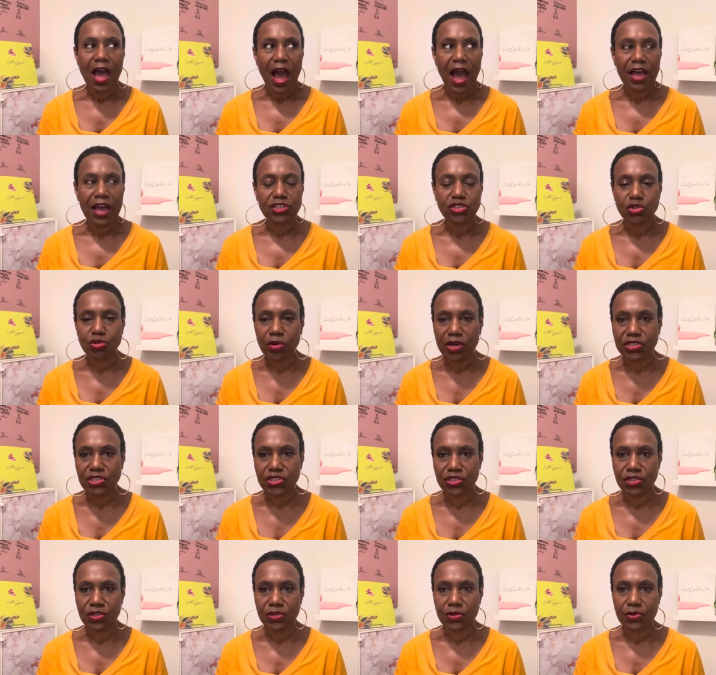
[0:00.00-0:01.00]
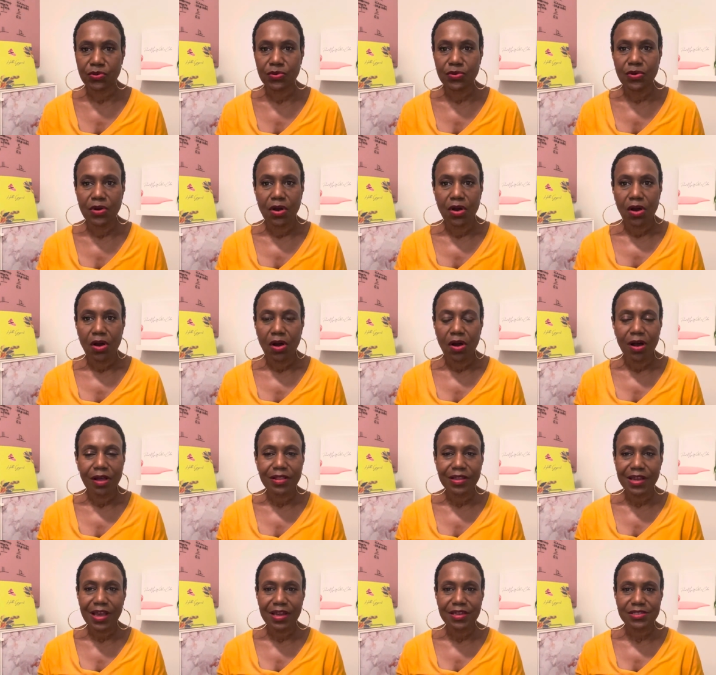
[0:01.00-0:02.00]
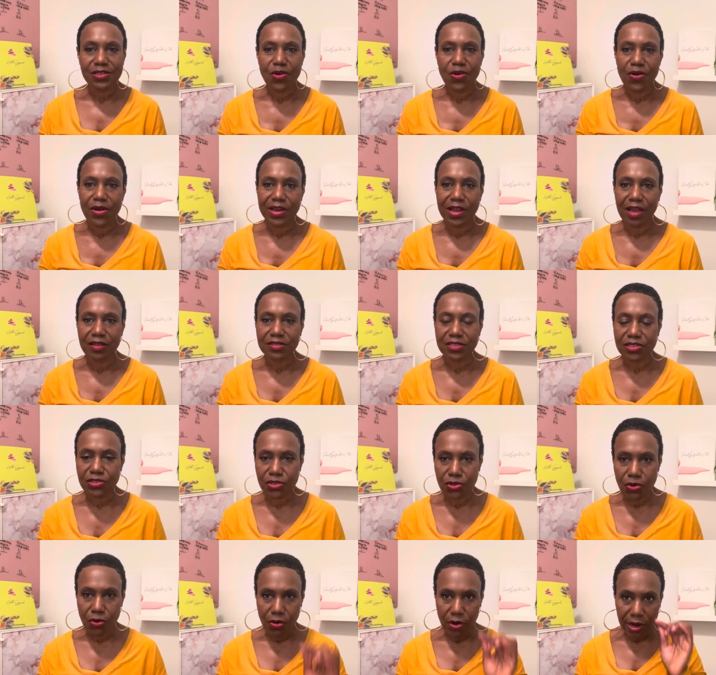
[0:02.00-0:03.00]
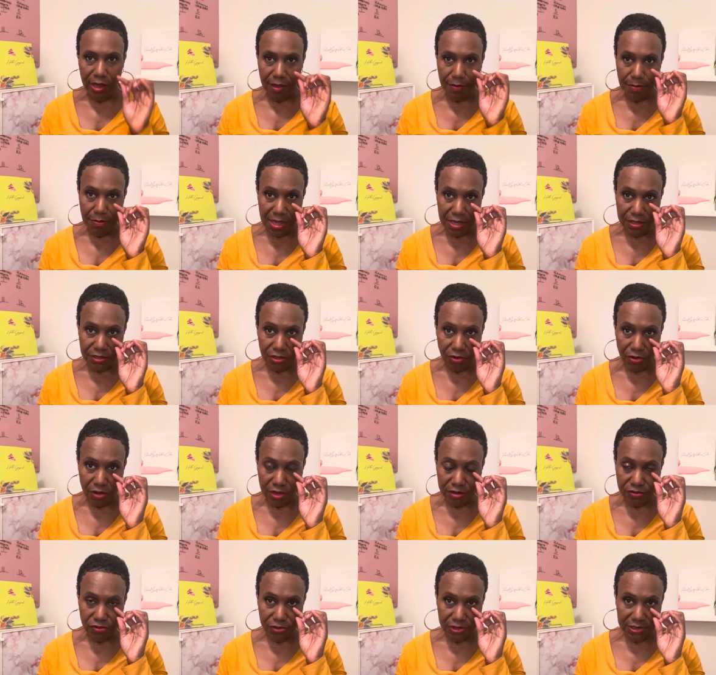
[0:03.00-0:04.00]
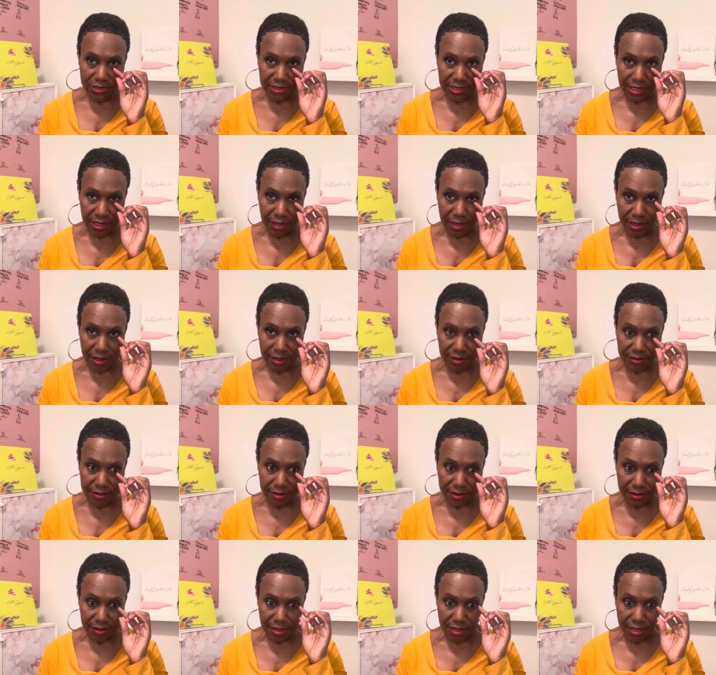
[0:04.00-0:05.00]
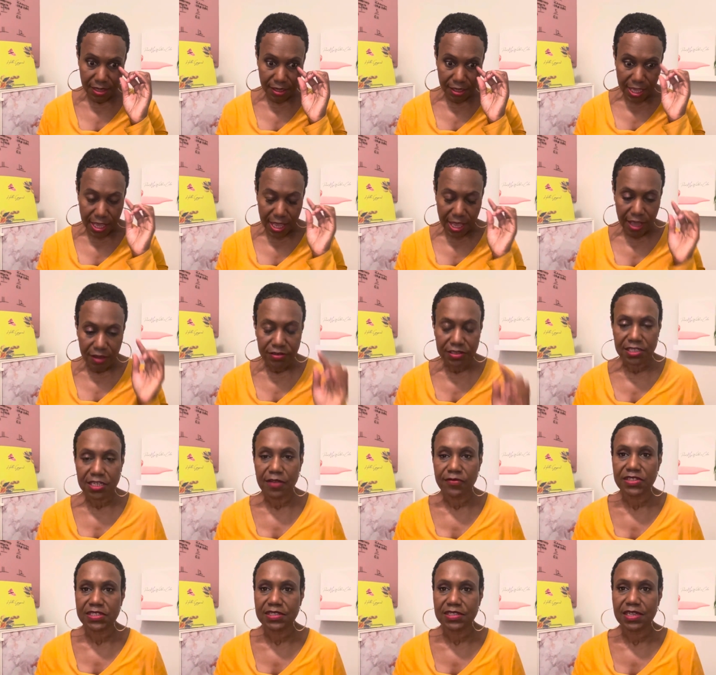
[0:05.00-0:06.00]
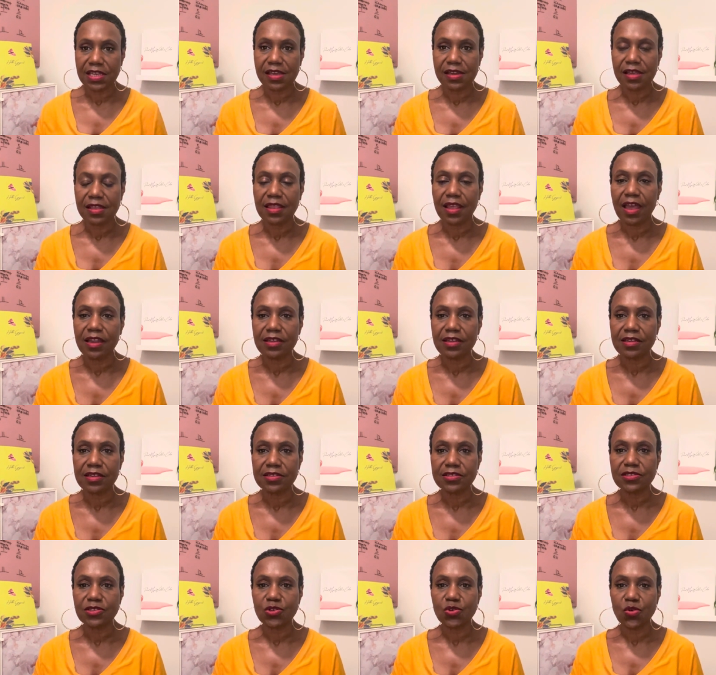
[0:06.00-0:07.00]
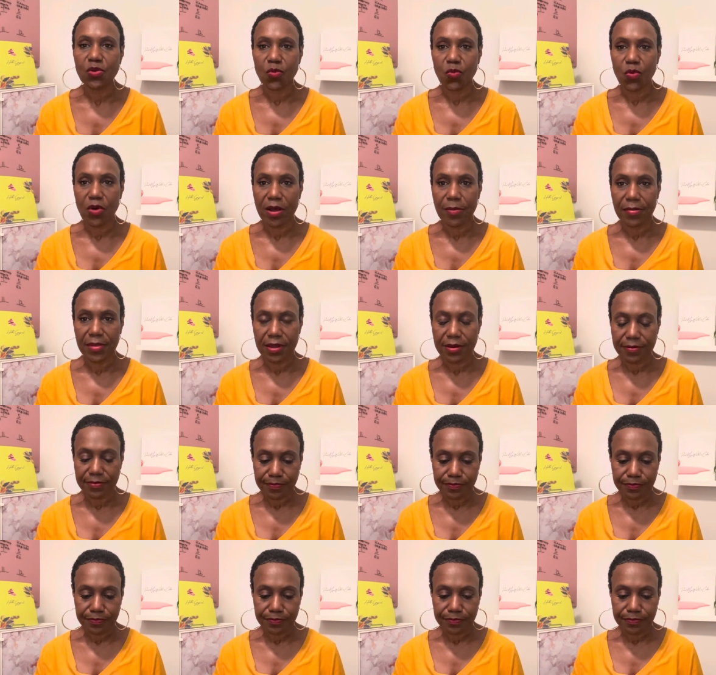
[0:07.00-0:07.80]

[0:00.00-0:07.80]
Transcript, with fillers: I trust you. All of that is going out the door, and men don't understand how devastating that is to a woman.